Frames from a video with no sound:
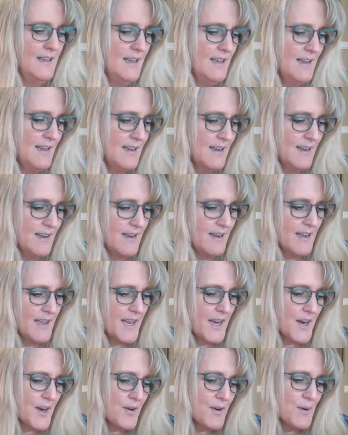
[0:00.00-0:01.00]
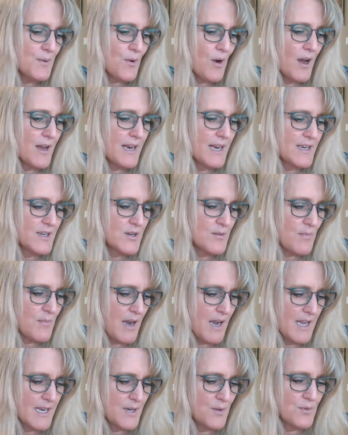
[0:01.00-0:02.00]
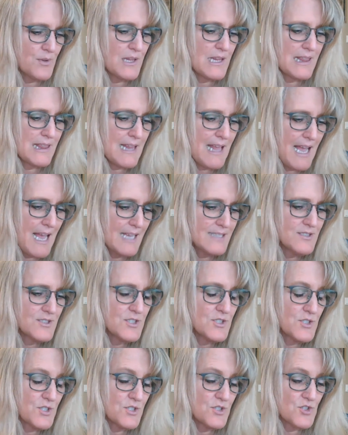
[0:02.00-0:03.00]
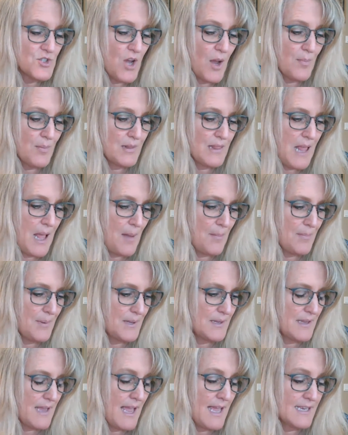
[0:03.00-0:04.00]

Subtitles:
Harry, Ron, and Hermione were the last to stop clapping,